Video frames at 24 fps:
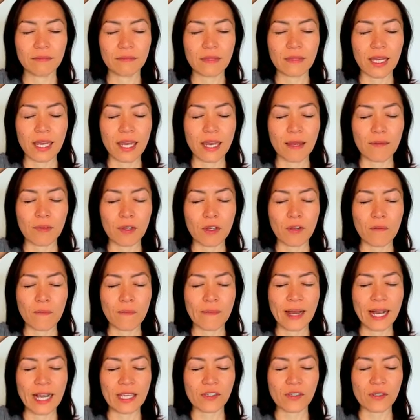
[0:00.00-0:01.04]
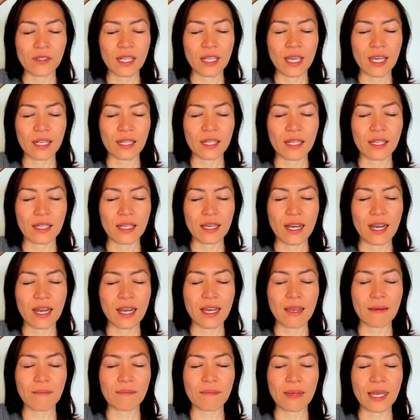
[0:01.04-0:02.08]
I am compassionate. I
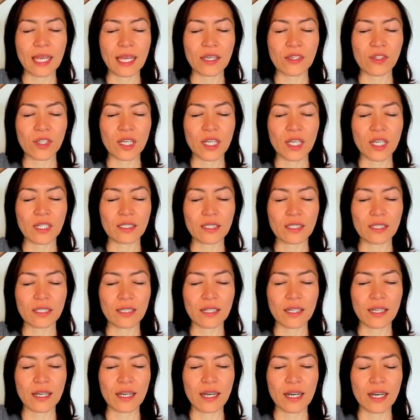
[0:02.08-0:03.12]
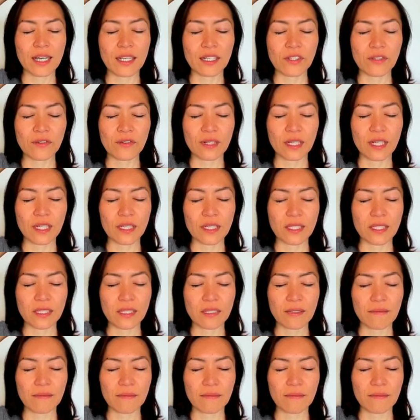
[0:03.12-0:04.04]
am patient. I trust.